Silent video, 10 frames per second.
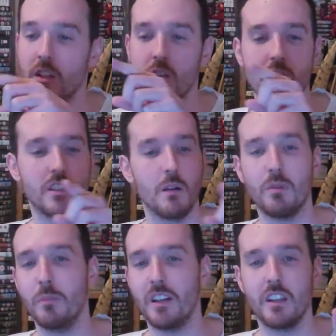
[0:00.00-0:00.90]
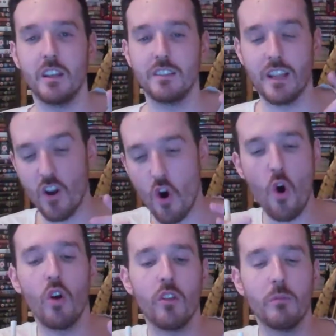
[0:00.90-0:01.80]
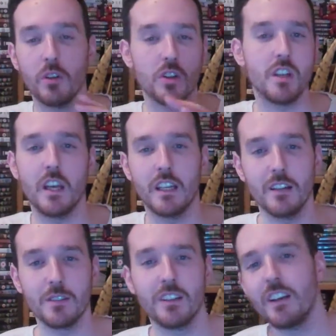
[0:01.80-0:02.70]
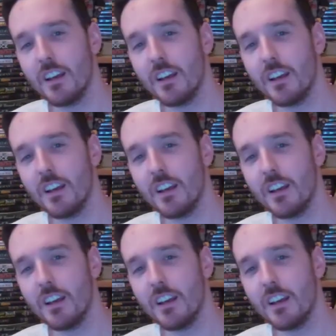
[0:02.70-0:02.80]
just until I bump into things, and then all of them will just take it out,